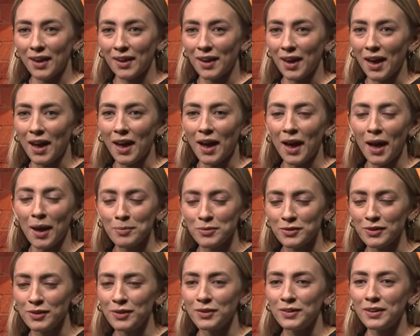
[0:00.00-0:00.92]
Yeah,
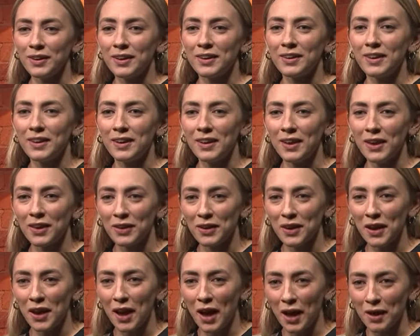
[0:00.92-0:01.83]
absolutely.
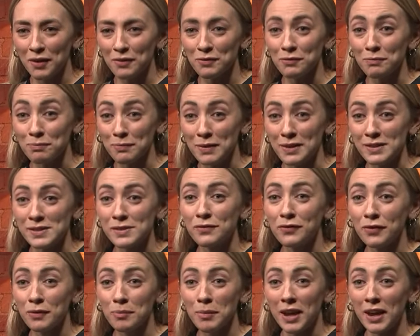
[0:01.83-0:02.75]

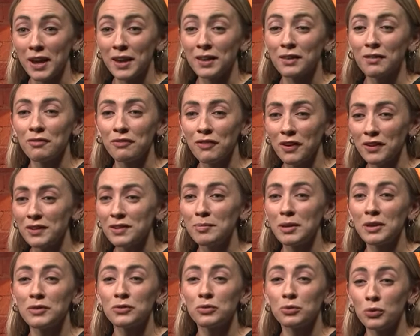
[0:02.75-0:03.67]
For me, the
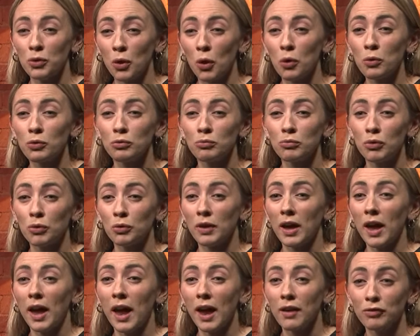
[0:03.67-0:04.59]
fundamental golden rule
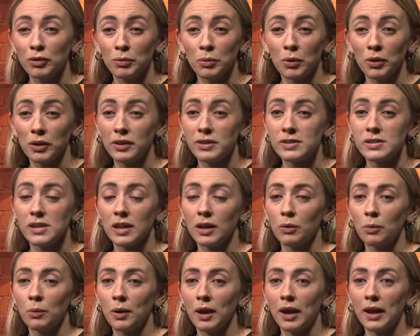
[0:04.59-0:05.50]
that everyone can take
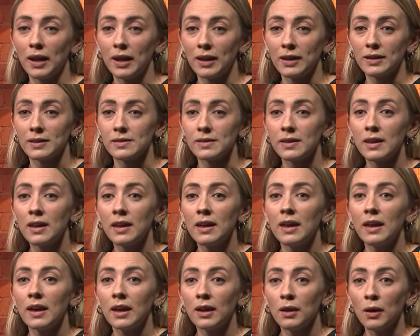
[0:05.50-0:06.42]
away is
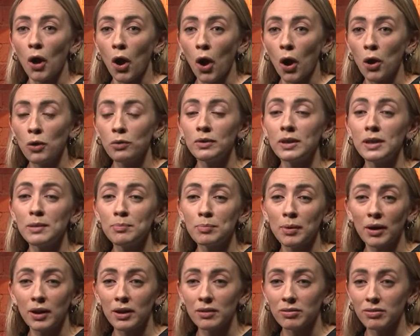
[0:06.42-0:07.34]
only
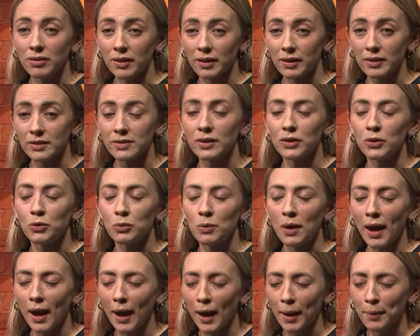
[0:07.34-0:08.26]
buy things that you
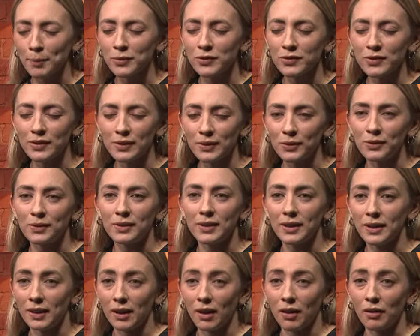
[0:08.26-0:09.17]

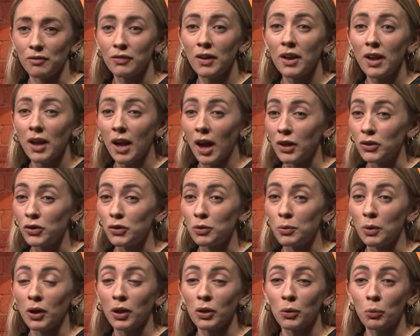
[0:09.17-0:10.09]
absolutely love and you
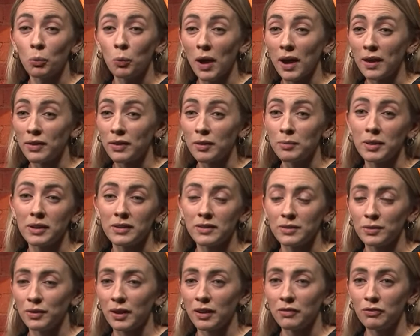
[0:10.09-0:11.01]
are going to wear them
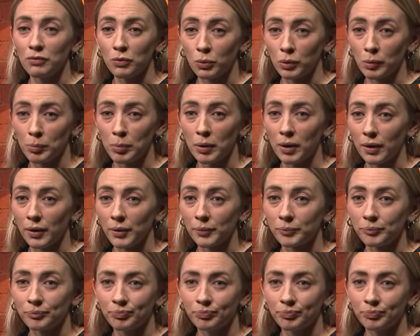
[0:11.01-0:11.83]
until they fall apart.